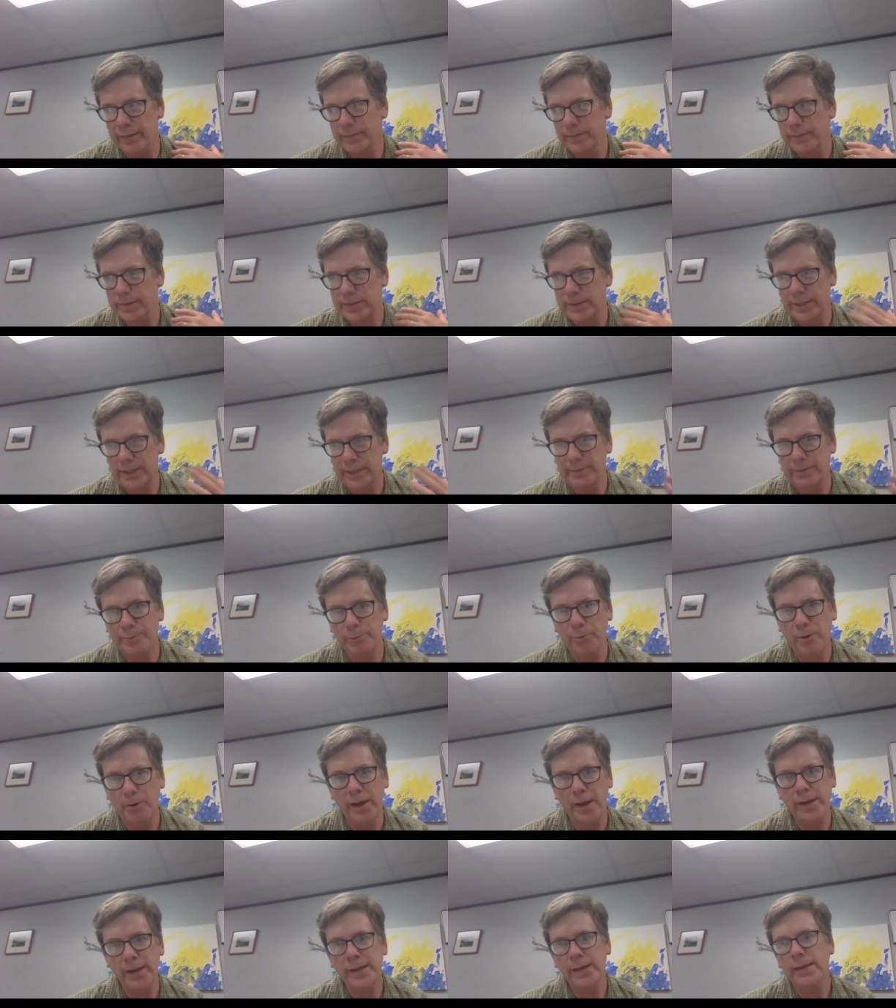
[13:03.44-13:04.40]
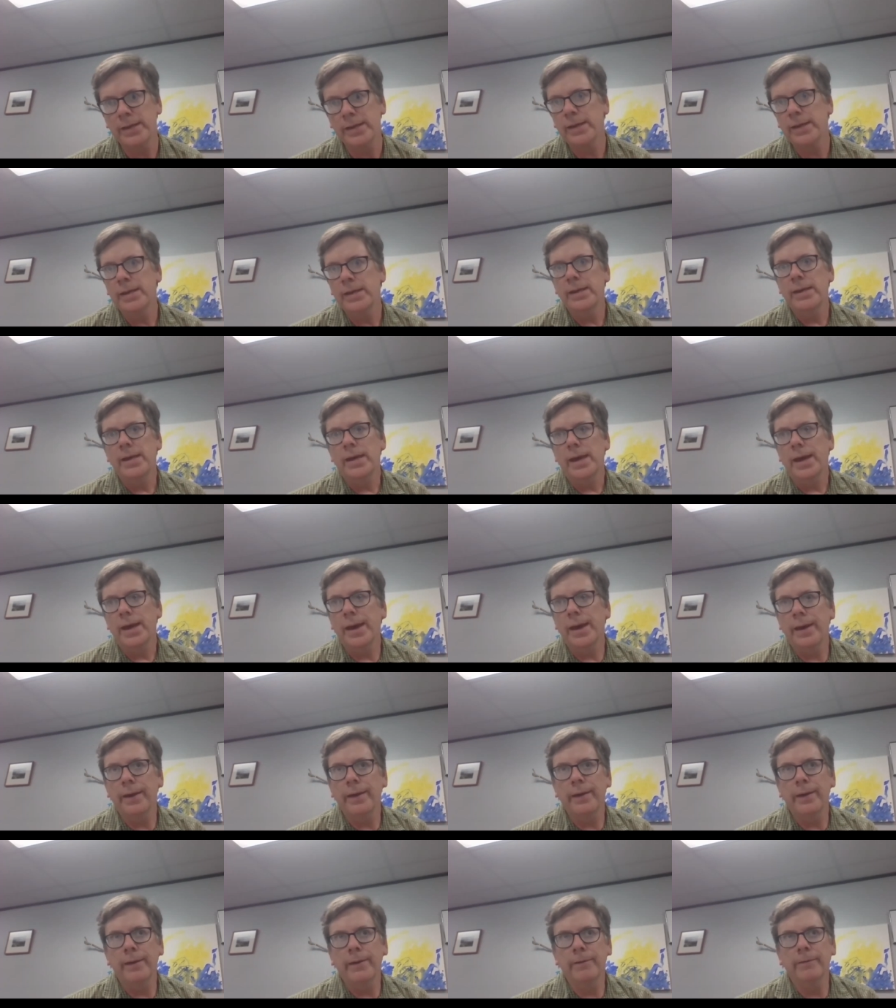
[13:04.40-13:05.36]
deep way
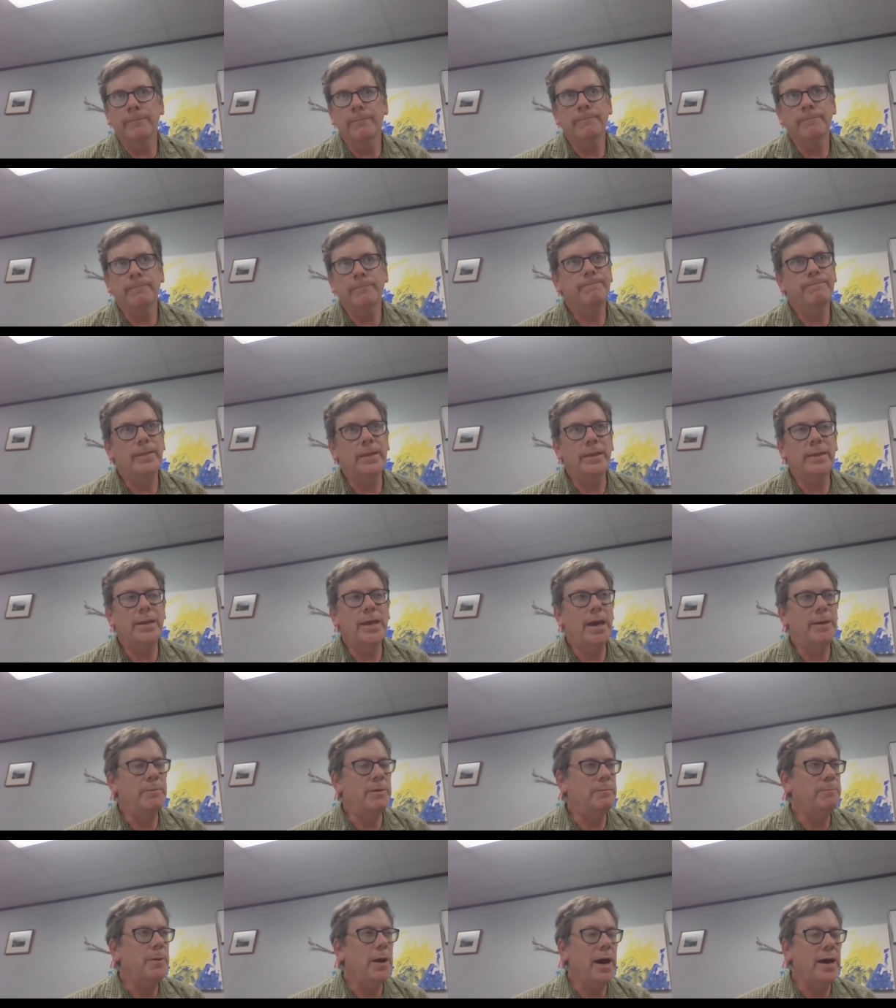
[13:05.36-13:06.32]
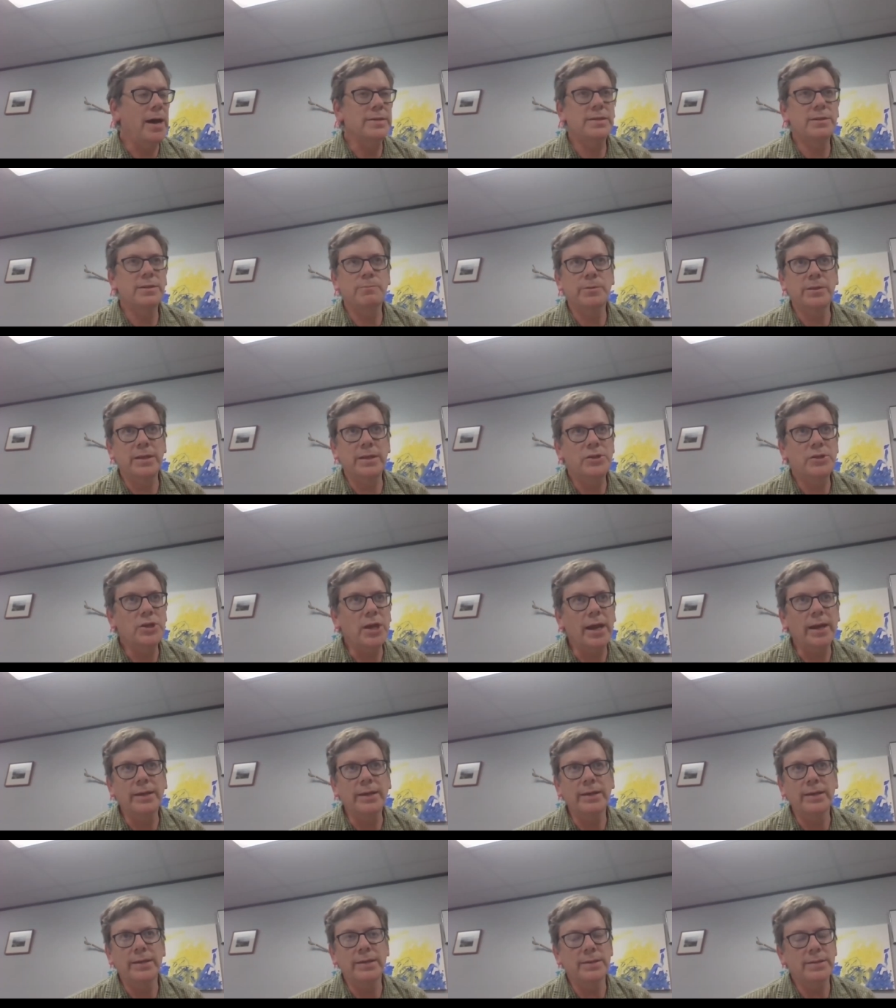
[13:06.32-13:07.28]
um, I mean, possibly check
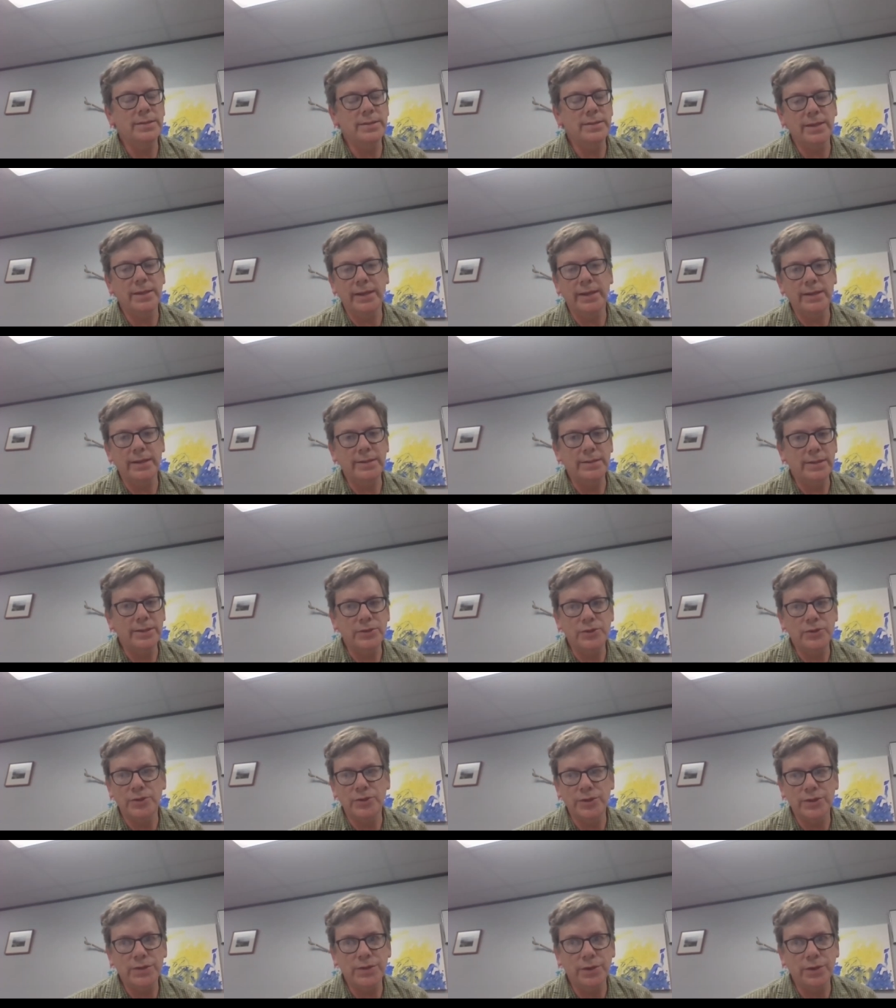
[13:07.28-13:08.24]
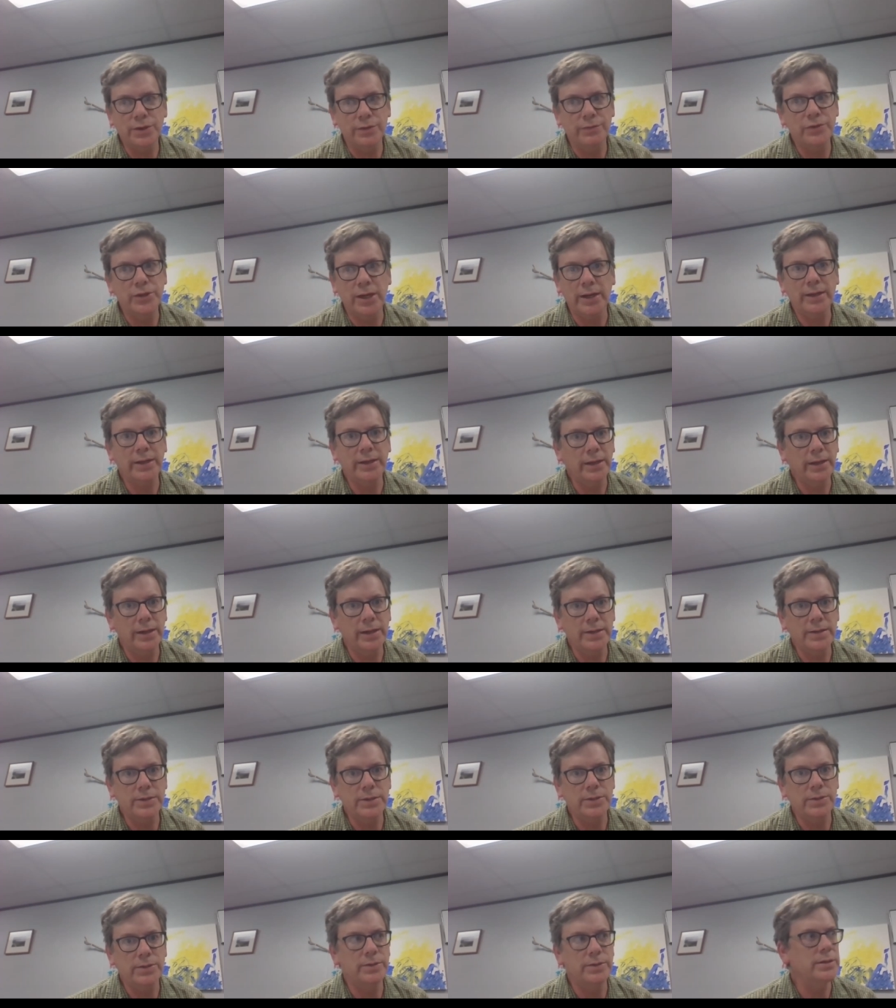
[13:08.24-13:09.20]
ins, like a teacher just sort of checking on a
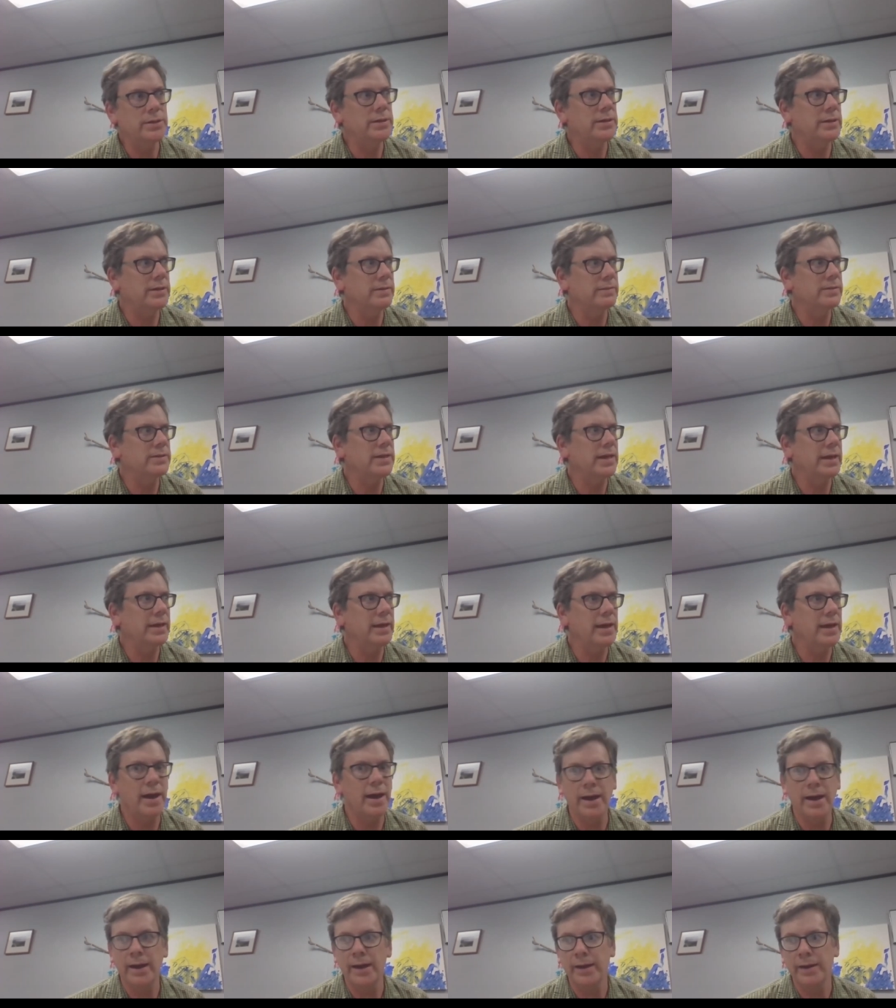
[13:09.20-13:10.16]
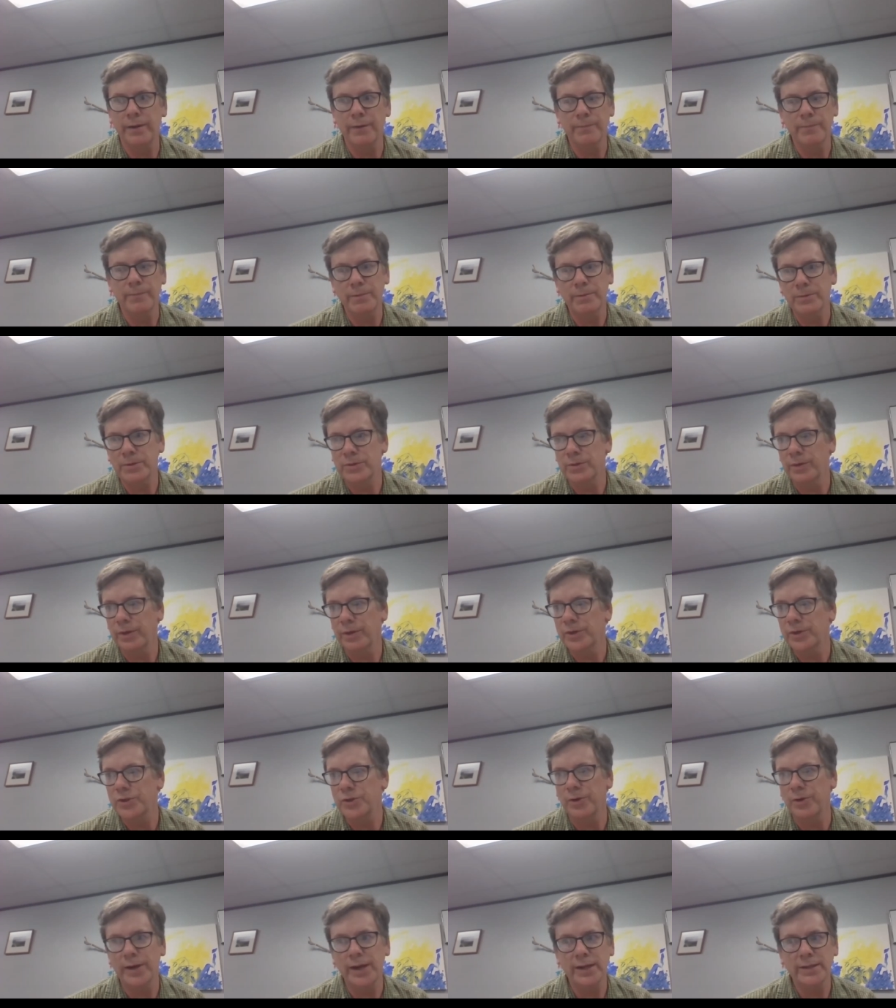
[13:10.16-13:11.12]
student and saying hi or maybe doing a short
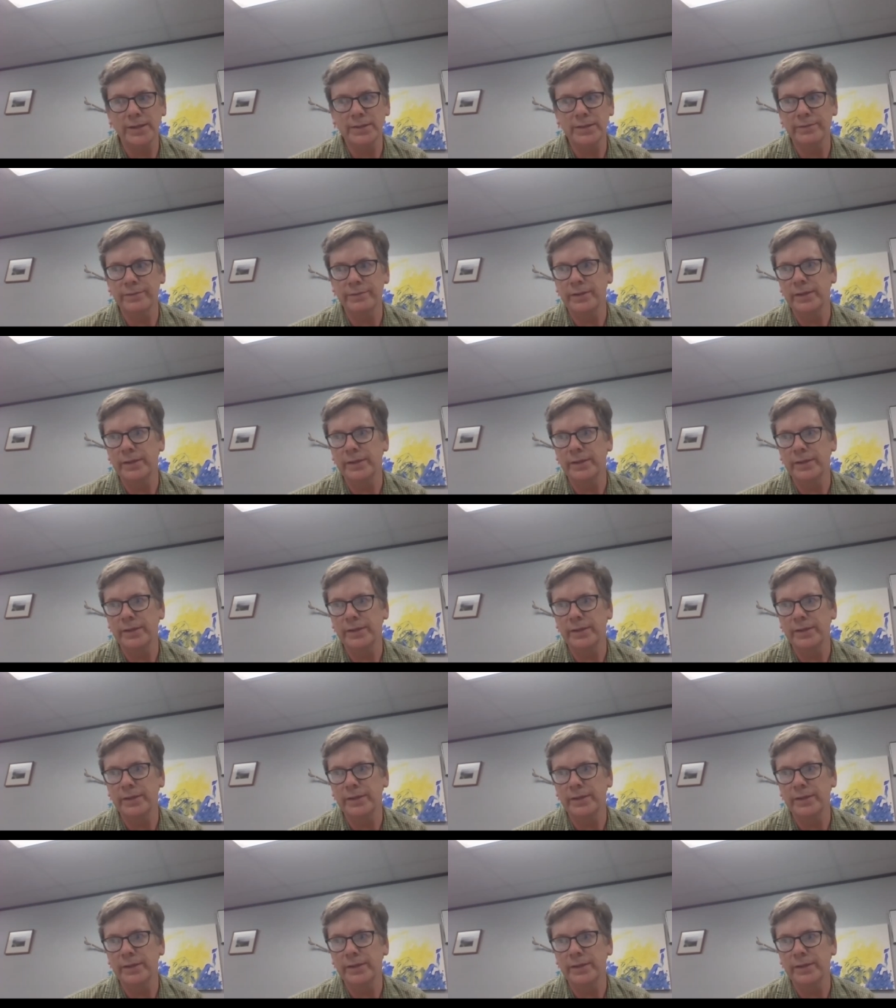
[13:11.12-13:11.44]
activity.